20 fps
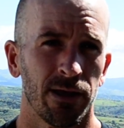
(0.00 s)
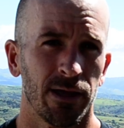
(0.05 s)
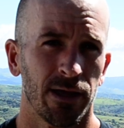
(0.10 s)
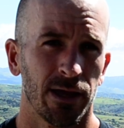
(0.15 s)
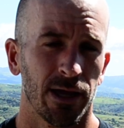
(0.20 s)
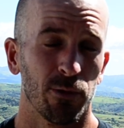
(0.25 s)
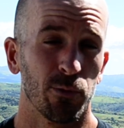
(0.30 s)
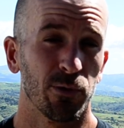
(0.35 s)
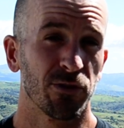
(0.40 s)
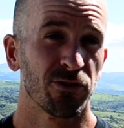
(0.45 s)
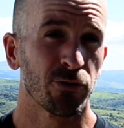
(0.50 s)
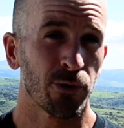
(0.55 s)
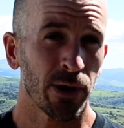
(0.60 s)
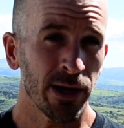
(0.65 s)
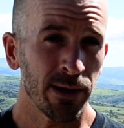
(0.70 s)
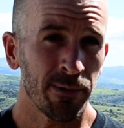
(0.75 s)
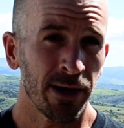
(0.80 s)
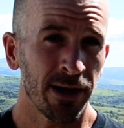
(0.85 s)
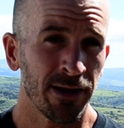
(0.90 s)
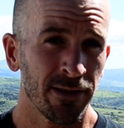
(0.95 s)
And what's great
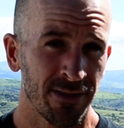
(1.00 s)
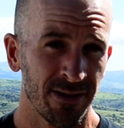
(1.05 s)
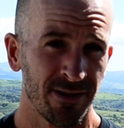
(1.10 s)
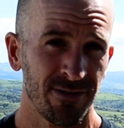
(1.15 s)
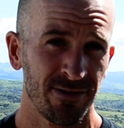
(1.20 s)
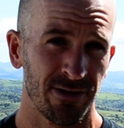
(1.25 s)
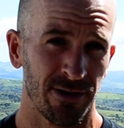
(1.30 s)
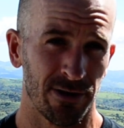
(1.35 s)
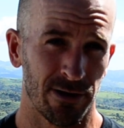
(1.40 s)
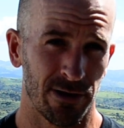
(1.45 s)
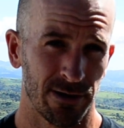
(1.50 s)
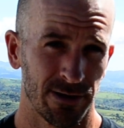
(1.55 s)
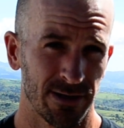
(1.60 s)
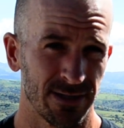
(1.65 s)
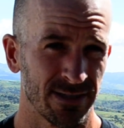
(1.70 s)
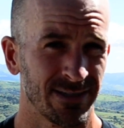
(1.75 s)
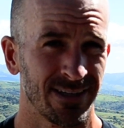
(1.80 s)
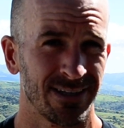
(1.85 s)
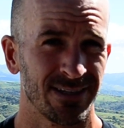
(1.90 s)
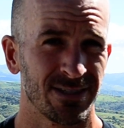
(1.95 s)
about it this year is
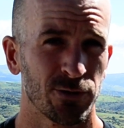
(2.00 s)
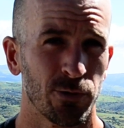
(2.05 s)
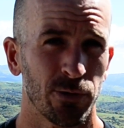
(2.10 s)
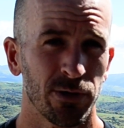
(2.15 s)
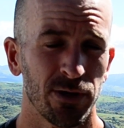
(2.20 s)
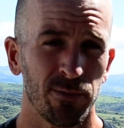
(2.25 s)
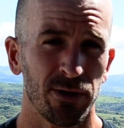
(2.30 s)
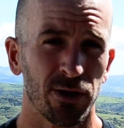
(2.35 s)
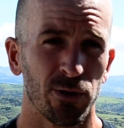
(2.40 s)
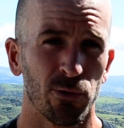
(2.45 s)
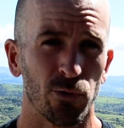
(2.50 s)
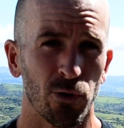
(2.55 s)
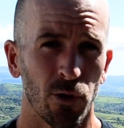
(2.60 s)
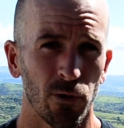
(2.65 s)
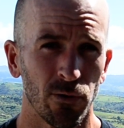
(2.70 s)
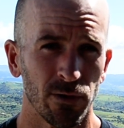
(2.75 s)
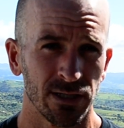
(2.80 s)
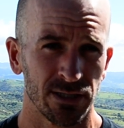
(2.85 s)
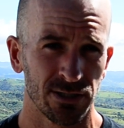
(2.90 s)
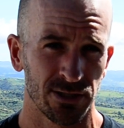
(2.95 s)
that it's going to be a
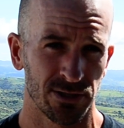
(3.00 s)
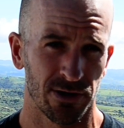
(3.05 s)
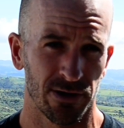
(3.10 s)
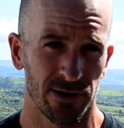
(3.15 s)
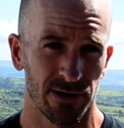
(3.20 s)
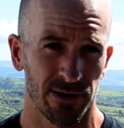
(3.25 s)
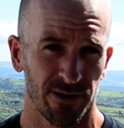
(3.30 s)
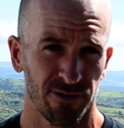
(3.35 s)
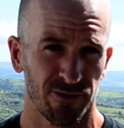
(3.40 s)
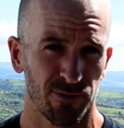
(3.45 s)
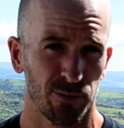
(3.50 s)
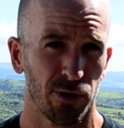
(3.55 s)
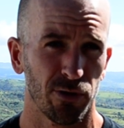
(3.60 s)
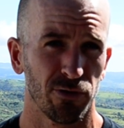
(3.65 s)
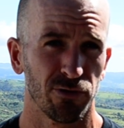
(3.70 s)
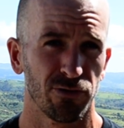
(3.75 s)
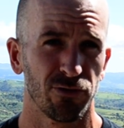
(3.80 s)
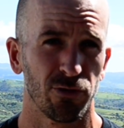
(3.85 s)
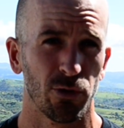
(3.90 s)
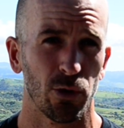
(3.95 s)
rolling start as
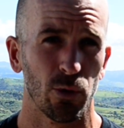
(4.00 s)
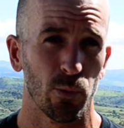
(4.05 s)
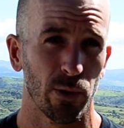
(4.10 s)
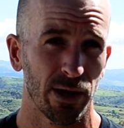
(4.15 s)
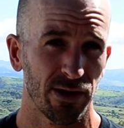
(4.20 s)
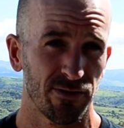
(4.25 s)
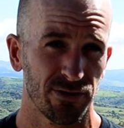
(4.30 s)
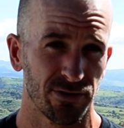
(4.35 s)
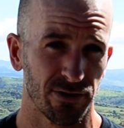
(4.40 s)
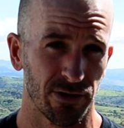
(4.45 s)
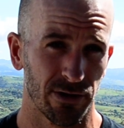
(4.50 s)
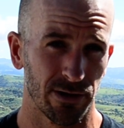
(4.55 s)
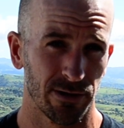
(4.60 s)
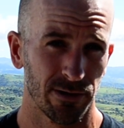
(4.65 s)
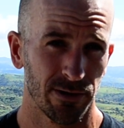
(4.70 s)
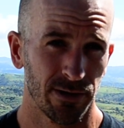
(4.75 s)
opposed to a wave start.